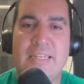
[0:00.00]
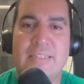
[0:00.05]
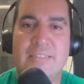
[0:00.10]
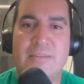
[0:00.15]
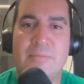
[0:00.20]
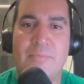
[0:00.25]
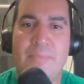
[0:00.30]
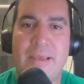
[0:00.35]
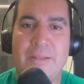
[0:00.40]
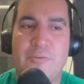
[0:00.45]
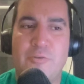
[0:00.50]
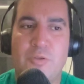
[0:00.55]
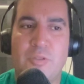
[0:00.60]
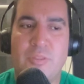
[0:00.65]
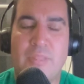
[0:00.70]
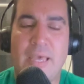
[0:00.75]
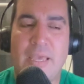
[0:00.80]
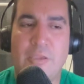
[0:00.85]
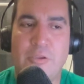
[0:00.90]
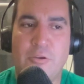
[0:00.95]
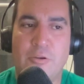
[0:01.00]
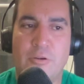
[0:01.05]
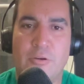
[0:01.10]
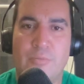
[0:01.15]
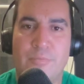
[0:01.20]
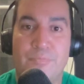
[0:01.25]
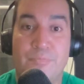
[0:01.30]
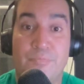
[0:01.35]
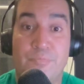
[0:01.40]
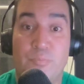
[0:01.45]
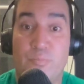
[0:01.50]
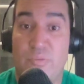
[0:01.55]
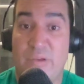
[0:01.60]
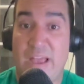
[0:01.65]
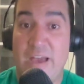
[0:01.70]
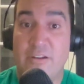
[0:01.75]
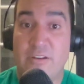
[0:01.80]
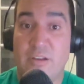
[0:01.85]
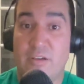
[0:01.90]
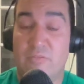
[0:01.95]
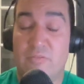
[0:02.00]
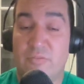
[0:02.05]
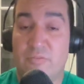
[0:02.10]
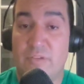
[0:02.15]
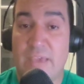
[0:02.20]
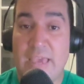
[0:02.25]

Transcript: as a metric that you're proud of.